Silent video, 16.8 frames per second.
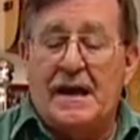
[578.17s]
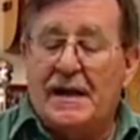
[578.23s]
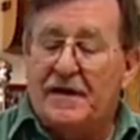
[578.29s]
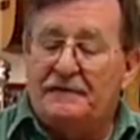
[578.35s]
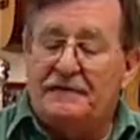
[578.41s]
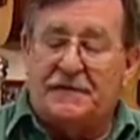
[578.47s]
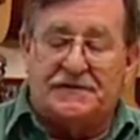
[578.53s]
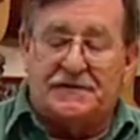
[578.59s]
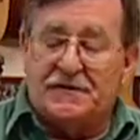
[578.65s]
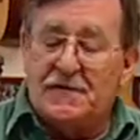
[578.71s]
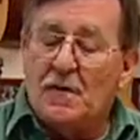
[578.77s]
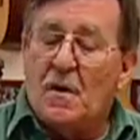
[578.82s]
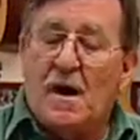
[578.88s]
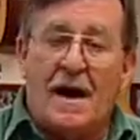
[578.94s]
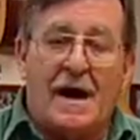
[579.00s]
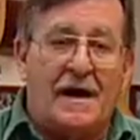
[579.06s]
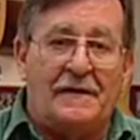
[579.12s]
If it's
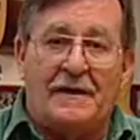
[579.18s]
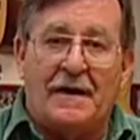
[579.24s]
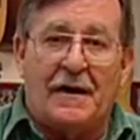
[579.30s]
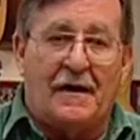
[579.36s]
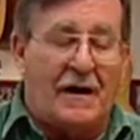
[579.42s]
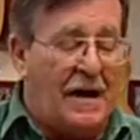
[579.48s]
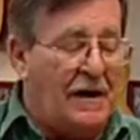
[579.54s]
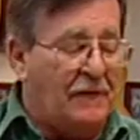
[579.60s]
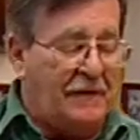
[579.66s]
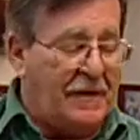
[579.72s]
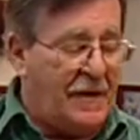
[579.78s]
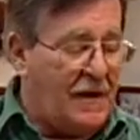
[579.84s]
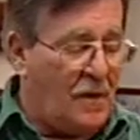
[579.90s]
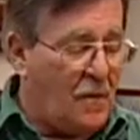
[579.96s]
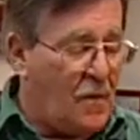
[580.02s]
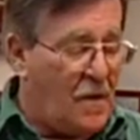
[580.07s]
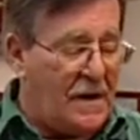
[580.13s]
too high there, I don't
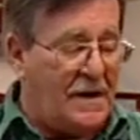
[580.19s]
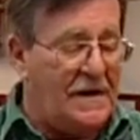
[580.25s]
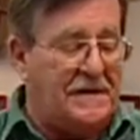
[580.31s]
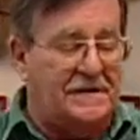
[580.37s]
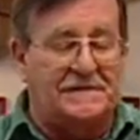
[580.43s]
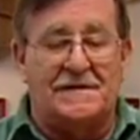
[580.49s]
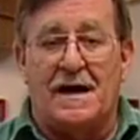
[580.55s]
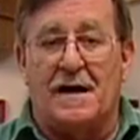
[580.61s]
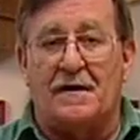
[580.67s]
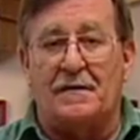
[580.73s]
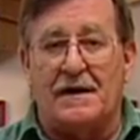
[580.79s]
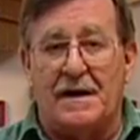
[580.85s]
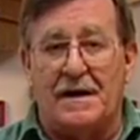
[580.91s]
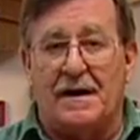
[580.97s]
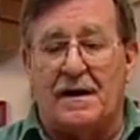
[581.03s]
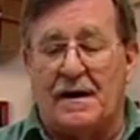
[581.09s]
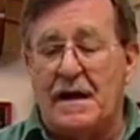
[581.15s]
care what it is down
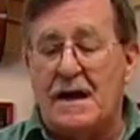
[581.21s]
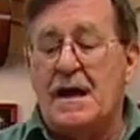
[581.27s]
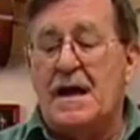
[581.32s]
here,